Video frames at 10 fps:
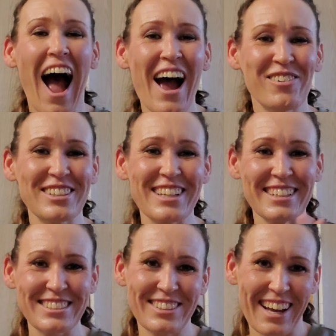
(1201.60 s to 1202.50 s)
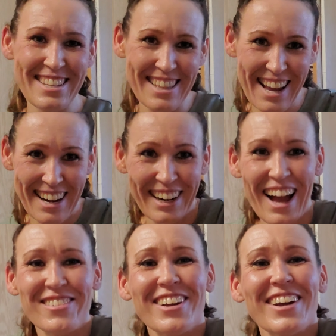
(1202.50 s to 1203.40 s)
I will talk to you guys later.
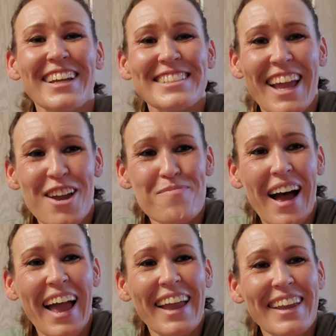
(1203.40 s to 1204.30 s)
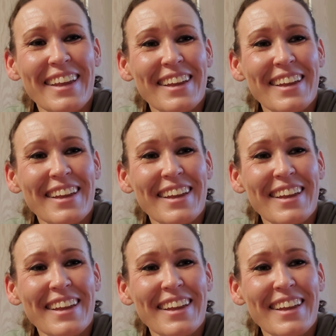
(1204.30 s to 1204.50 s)
Have a great day. Bye.